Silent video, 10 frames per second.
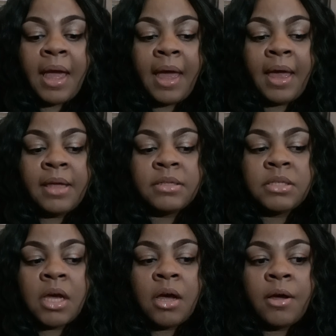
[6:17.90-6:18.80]
And,
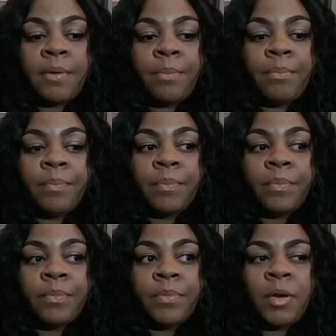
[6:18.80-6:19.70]
um,
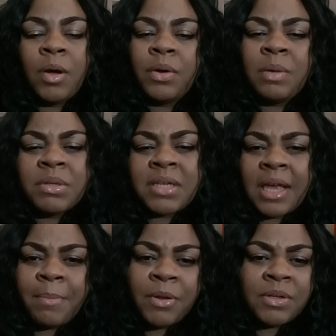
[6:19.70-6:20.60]
you know, he would
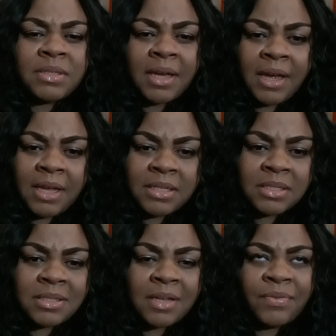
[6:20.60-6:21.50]
take me on dates
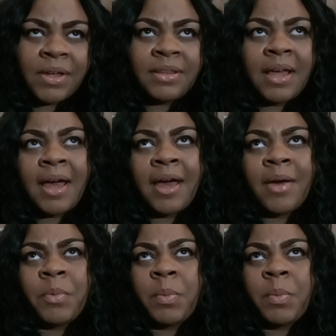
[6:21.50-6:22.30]
and stuff like that.